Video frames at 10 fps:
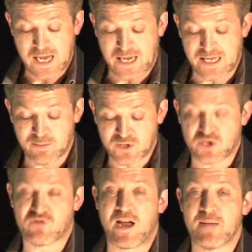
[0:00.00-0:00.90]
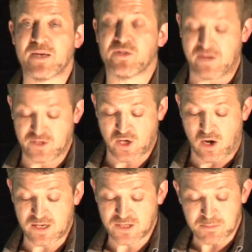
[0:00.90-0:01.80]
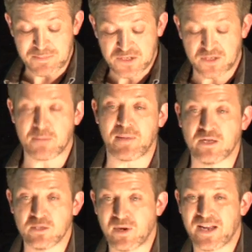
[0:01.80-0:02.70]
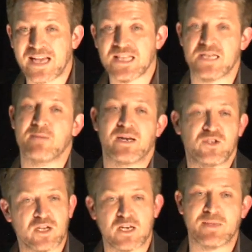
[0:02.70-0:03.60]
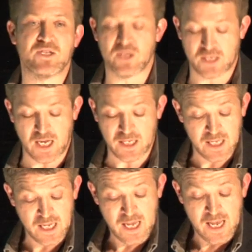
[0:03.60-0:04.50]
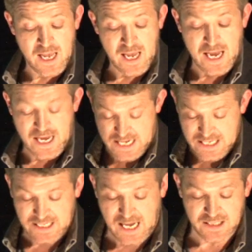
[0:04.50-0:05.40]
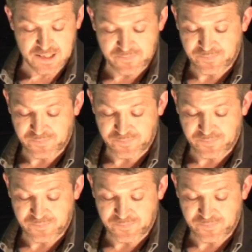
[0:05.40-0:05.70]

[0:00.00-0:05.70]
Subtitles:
and he was described by his friends and colleagues as Mr. Dependable, an IT manager, you can imagine the guy. And he died.